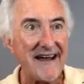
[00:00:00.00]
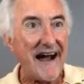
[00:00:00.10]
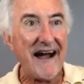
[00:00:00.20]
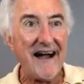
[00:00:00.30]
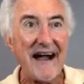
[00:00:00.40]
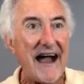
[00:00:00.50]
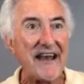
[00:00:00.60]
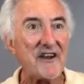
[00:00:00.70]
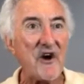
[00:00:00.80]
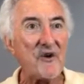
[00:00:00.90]
Ah,
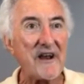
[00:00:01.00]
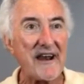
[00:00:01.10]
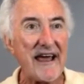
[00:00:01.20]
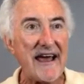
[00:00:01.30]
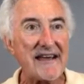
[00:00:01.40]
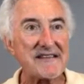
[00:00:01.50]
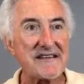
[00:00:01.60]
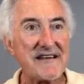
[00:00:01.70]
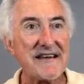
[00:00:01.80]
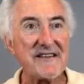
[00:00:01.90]
I know at
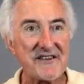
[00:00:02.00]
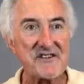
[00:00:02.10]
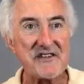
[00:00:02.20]
last the